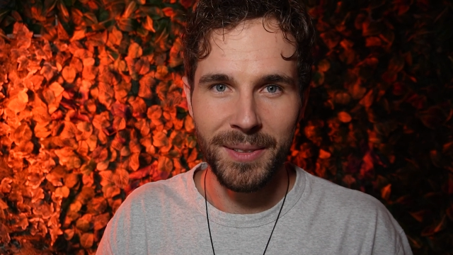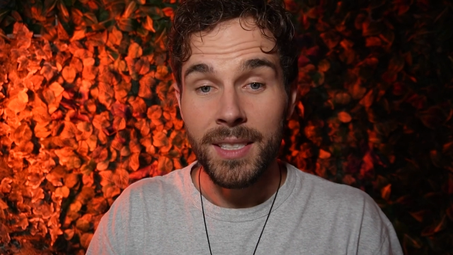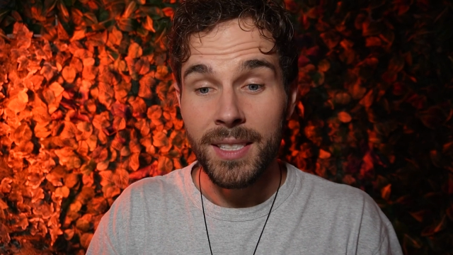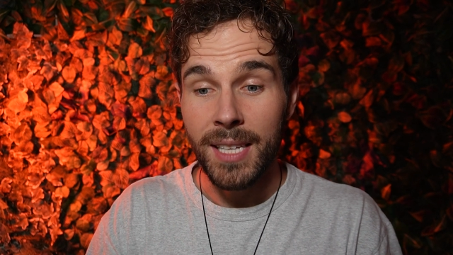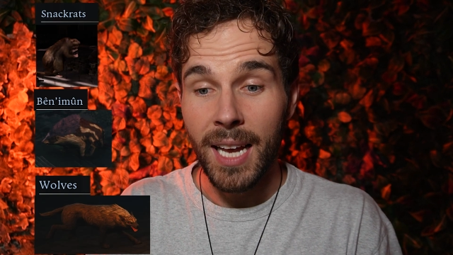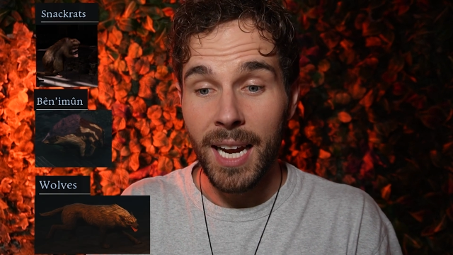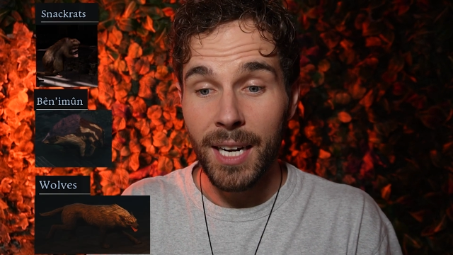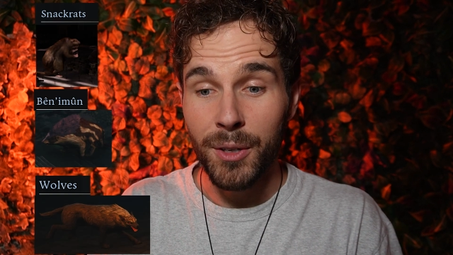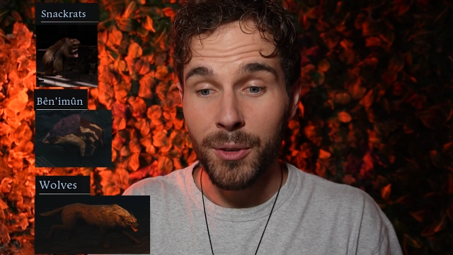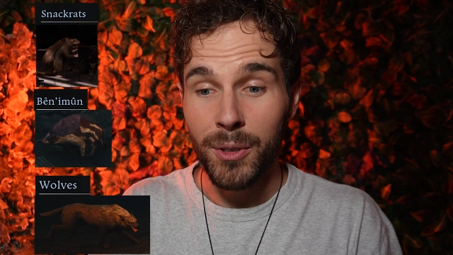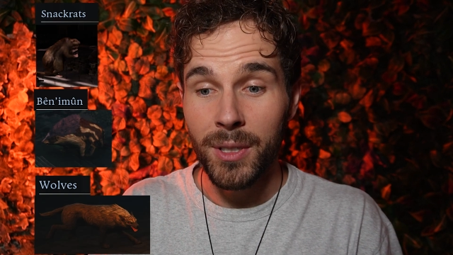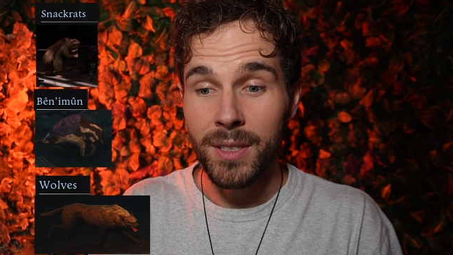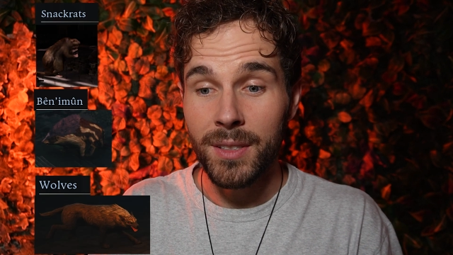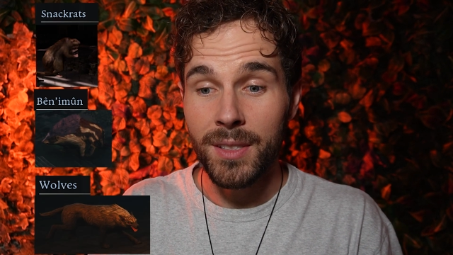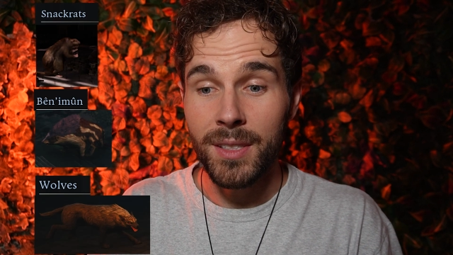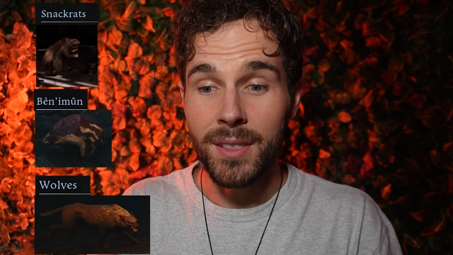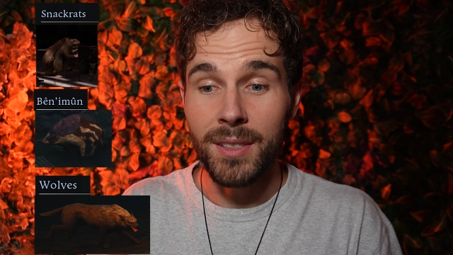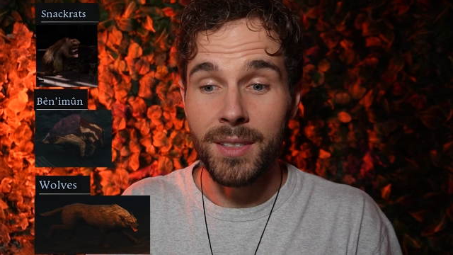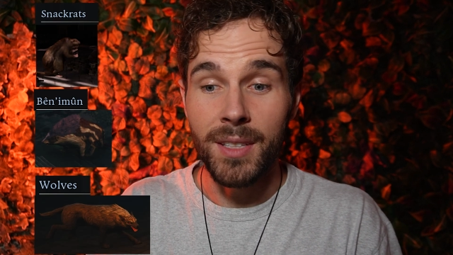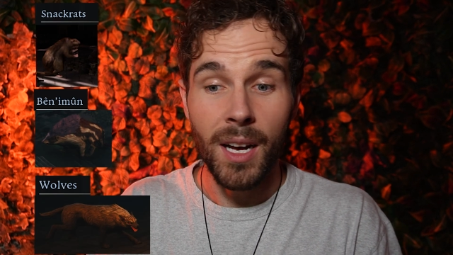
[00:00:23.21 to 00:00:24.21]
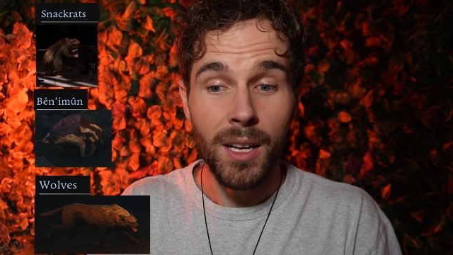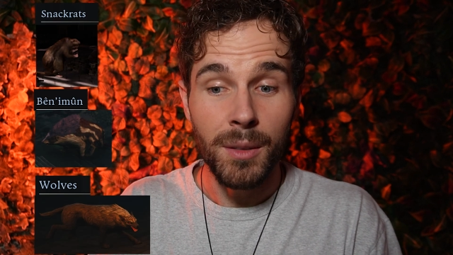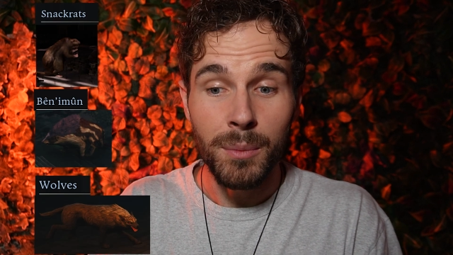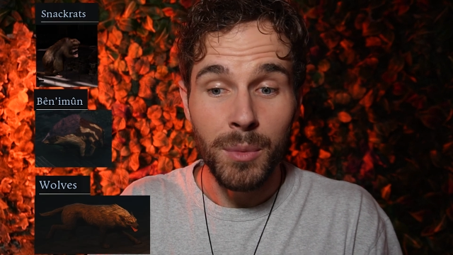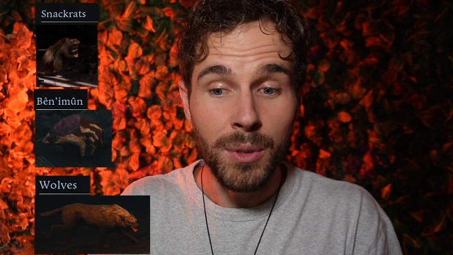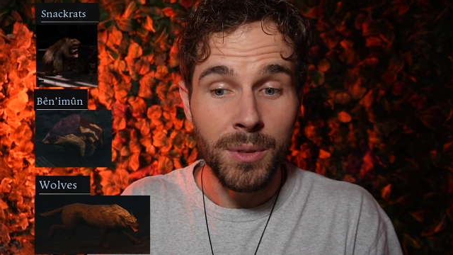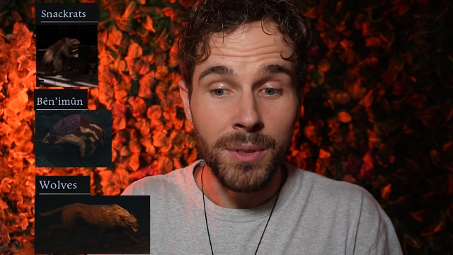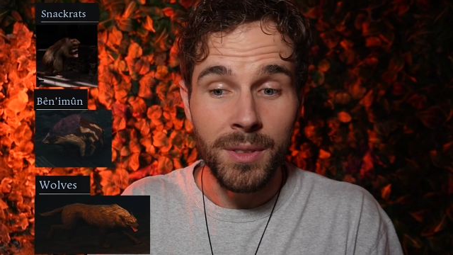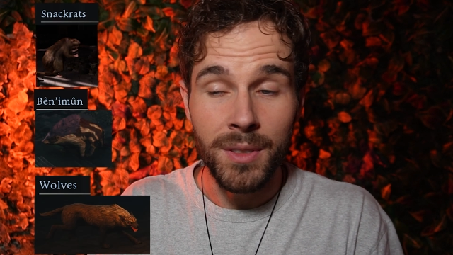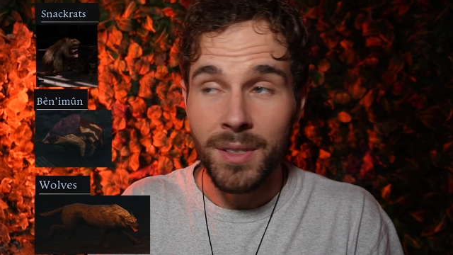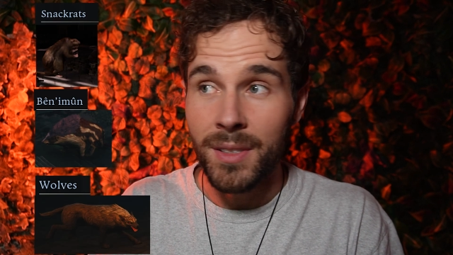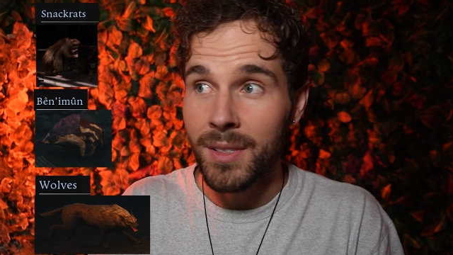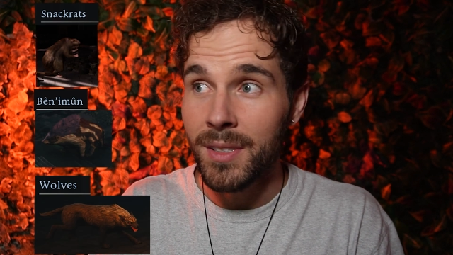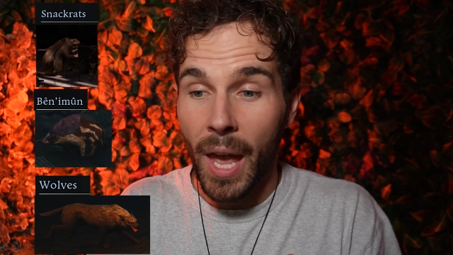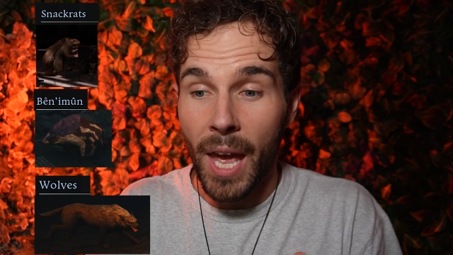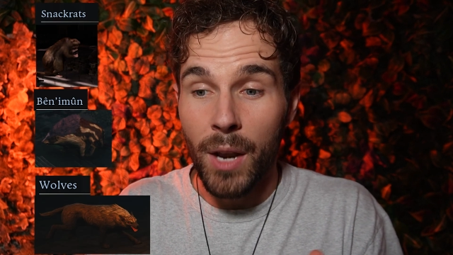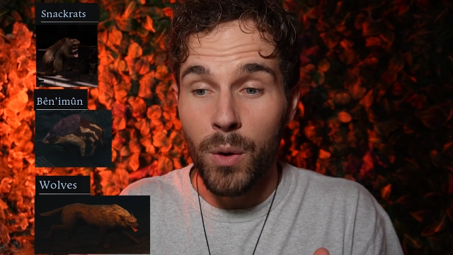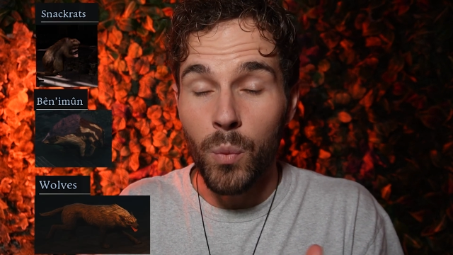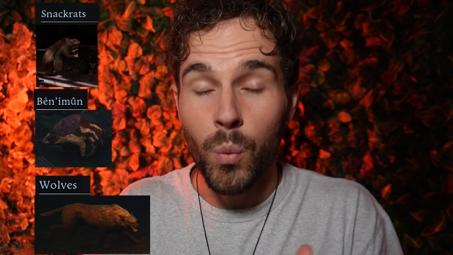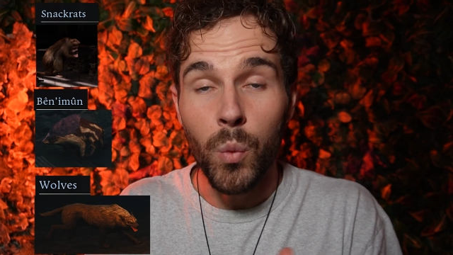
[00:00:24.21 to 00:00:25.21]
Sakrats, Dalmuns,
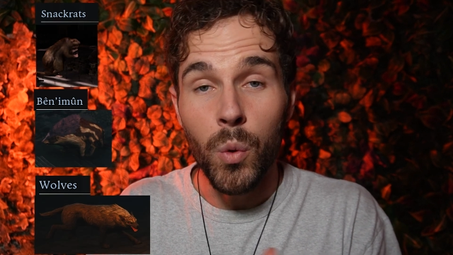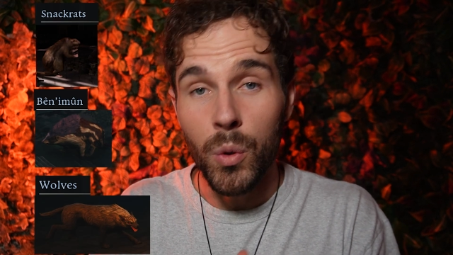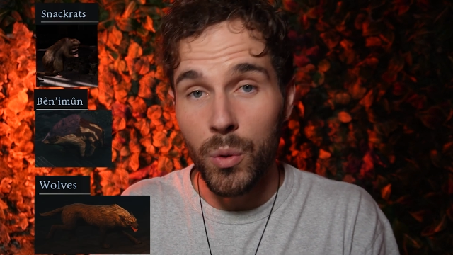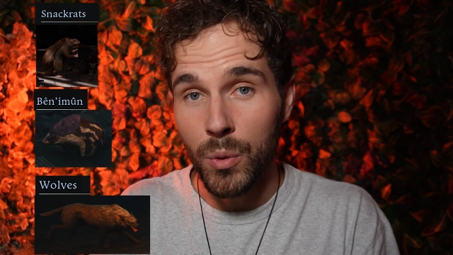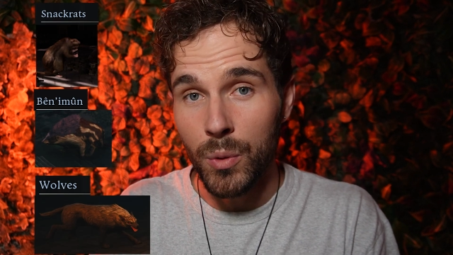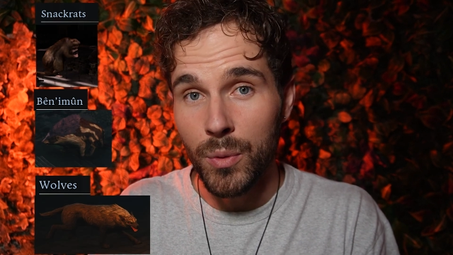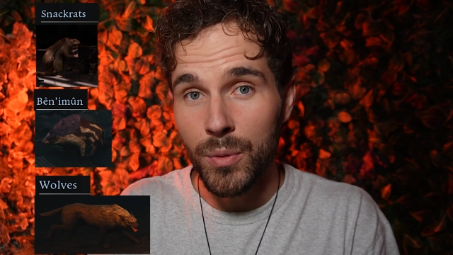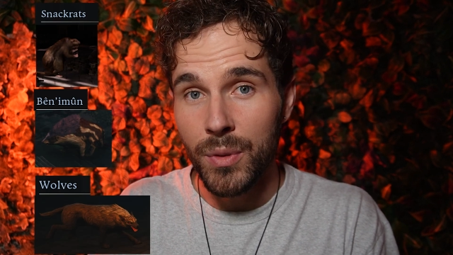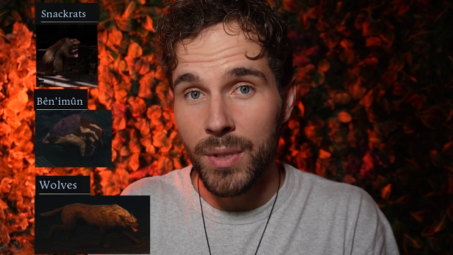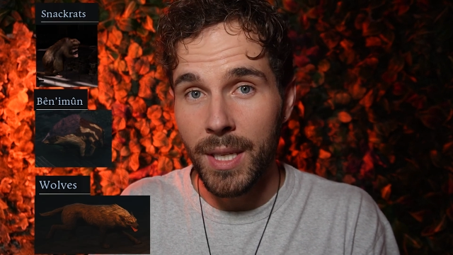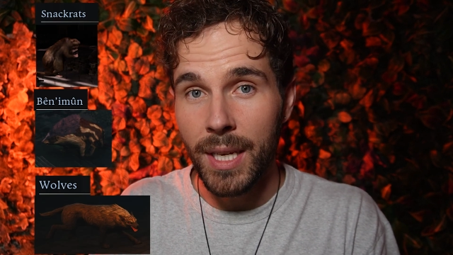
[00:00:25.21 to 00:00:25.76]
and wolves,